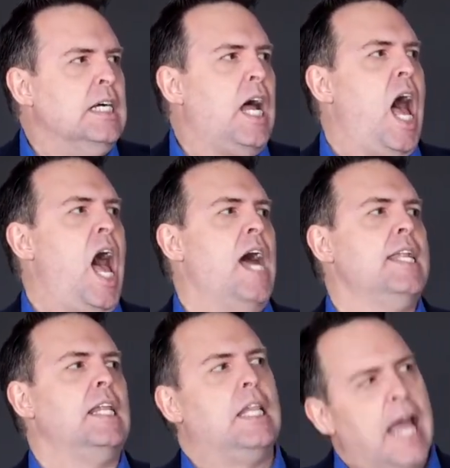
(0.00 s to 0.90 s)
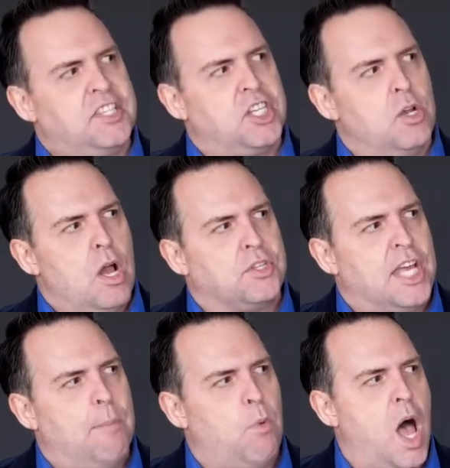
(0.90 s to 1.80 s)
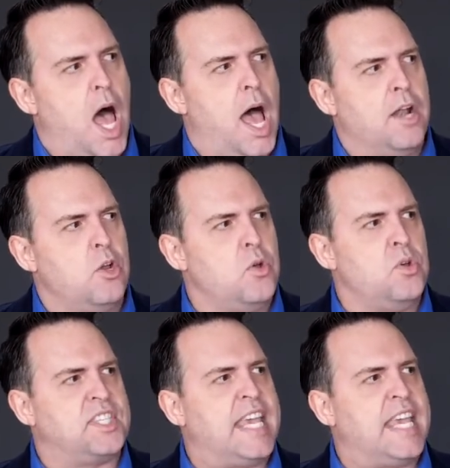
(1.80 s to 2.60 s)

Unless you know someone who's